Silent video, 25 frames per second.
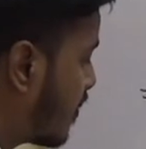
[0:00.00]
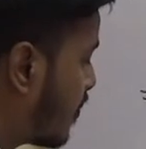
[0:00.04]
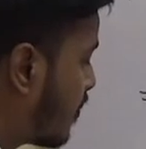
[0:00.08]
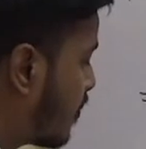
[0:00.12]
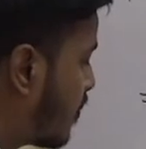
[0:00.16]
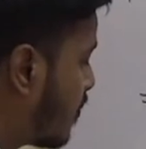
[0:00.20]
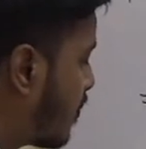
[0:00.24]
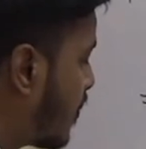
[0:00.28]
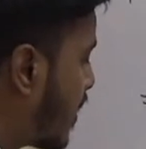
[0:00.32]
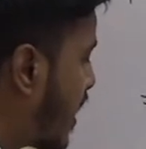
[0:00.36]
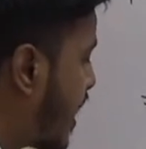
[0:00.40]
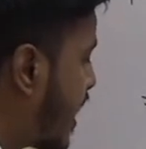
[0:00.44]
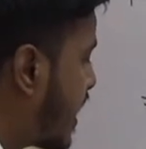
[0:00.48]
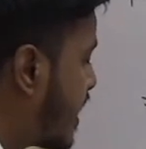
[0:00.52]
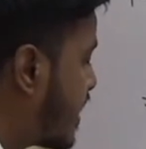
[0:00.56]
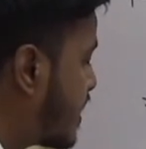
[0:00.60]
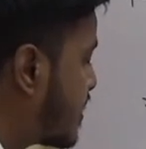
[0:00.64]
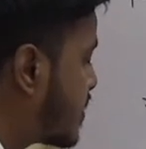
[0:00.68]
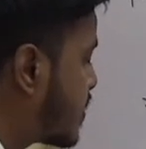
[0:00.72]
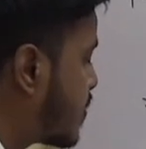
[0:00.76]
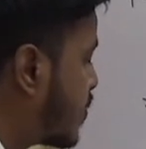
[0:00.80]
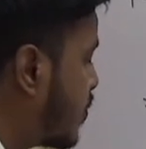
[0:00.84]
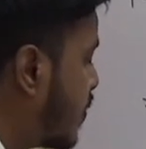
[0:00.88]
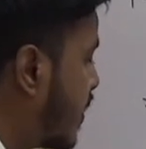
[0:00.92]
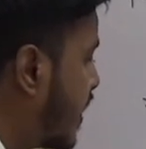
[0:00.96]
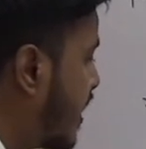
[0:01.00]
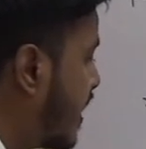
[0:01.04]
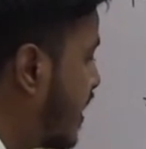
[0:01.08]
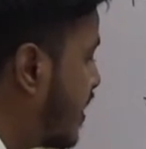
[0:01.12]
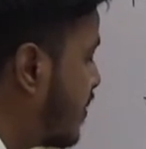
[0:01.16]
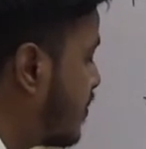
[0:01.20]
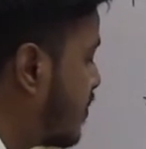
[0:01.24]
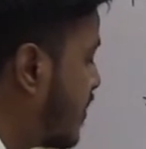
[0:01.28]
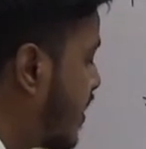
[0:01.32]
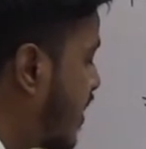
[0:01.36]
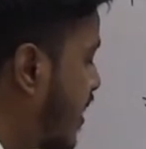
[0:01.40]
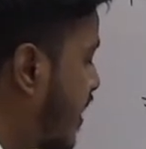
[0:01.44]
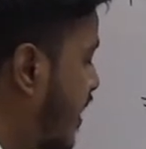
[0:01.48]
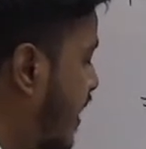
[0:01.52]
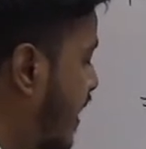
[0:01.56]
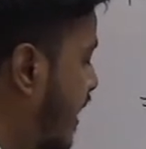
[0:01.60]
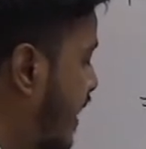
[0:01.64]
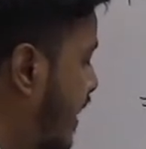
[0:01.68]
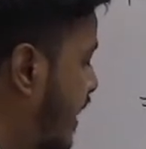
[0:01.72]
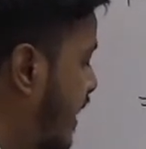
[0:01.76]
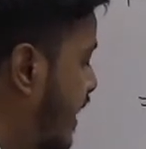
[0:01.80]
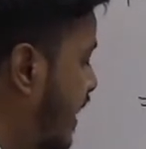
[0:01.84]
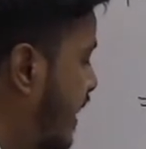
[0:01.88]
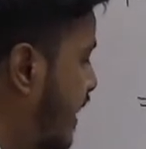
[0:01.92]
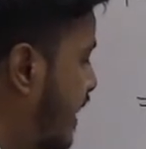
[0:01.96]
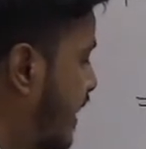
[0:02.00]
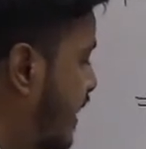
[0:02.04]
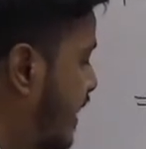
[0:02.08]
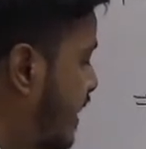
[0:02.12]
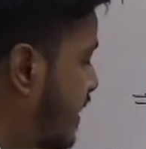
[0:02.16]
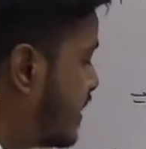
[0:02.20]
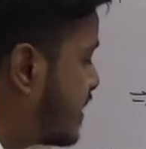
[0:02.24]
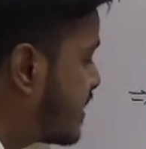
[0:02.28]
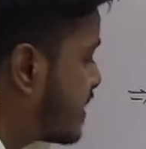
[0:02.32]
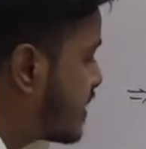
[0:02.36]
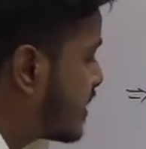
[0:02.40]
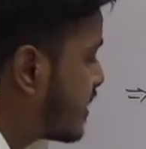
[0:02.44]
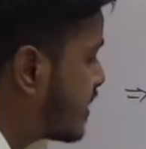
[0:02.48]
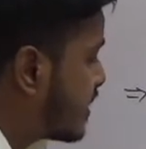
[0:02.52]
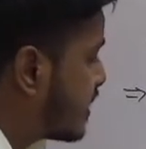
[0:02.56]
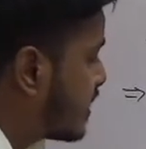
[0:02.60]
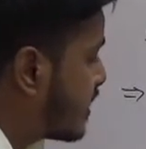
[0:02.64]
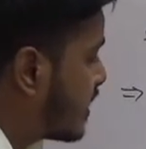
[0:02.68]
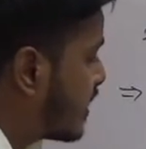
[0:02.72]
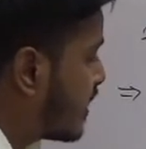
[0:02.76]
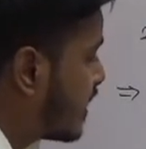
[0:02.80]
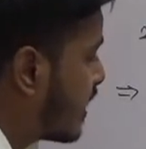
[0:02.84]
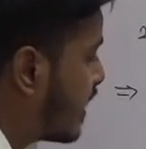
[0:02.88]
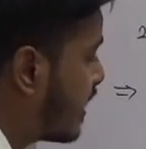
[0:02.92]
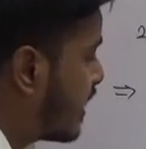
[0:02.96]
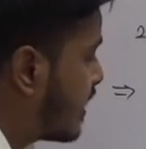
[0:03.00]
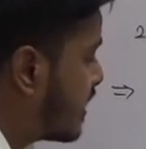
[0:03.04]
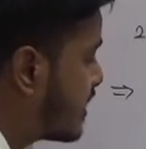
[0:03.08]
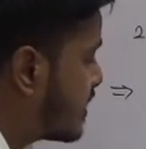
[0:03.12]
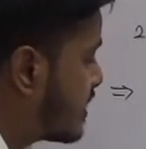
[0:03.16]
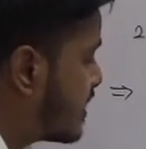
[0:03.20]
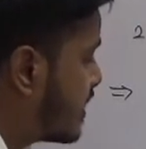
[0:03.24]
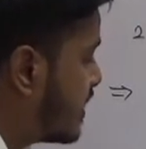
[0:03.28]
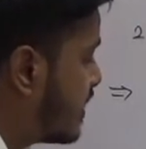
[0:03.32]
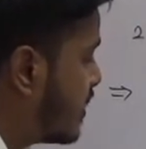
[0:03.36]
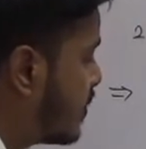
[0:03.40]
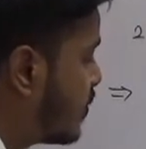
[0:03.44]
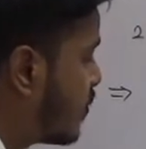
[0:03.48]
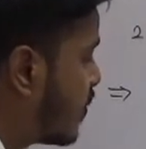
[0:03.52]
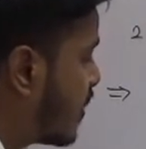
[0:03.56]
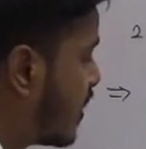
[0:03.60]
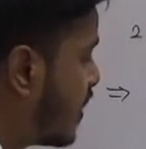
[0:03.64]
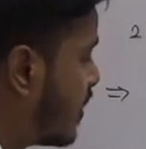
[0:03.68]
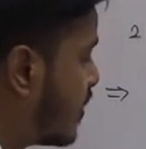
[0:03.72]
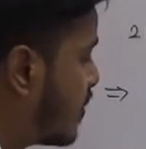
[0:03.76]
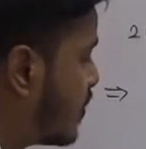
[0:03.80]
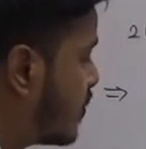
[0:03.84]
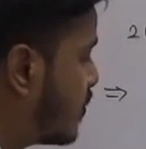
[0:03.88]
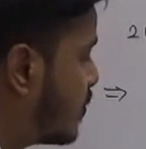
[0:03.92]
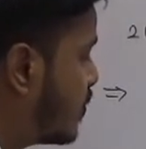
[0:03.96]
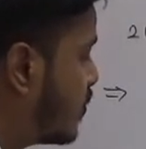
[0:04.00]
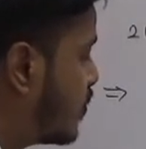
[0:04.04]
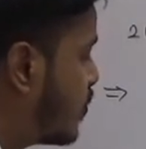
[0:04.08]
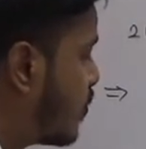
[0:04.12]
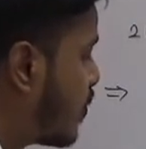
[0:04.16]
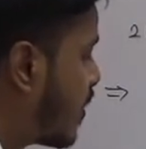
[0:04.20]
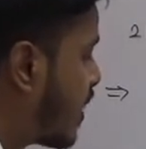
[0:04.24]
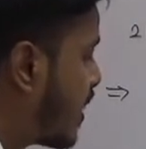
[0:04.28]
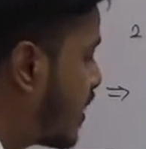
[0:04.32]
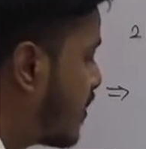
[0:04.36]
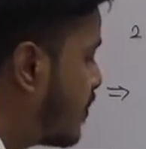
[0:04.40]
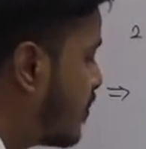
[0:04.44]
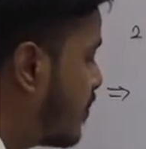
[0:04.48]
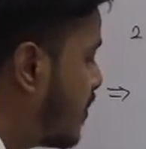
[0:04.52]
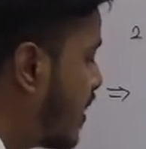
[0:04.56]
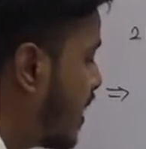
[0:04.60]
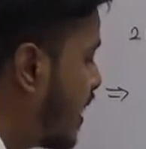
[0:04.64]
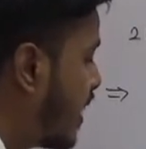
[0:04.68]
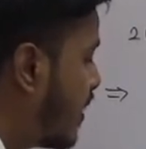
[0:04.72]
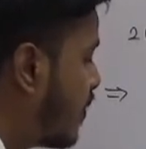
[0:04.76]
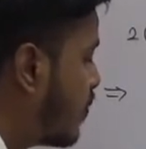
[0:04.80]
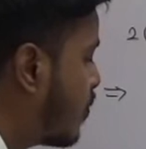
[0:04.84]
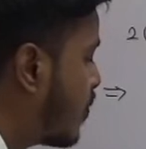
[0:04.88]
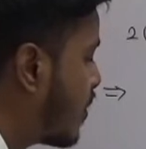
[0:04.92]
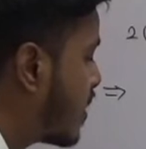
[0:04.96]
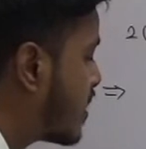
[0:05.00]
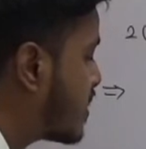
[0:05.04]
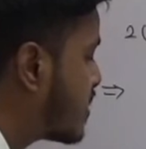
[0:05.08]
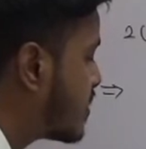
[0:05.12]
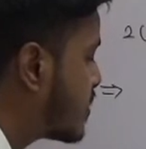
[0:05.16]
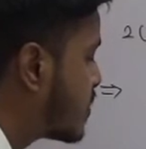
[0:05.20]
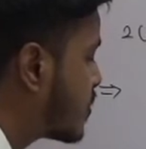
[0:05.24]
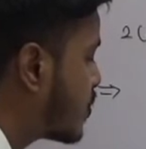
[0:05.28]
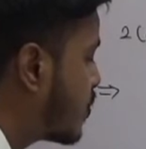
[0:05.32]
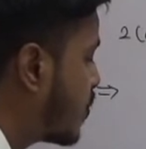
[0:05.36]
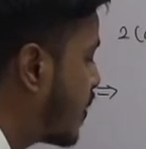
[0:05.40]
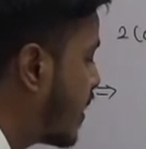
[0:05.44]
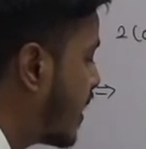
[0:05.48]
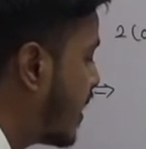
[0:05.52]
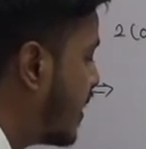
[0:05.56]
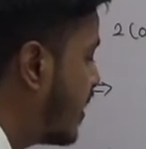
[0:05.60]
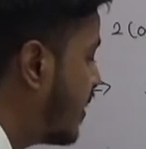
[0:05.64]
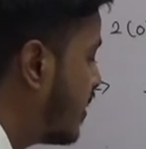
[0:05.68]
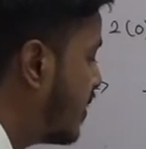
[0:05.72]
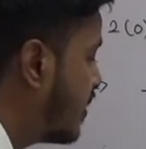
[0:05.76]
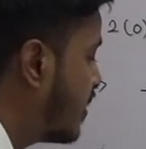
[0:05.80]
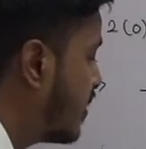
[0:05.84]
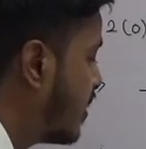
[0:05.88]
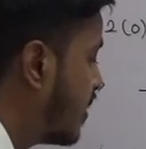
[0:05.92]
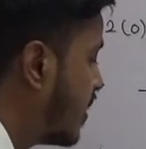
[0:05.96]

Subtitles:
pi square by 8 is equal to 1 by 1 square,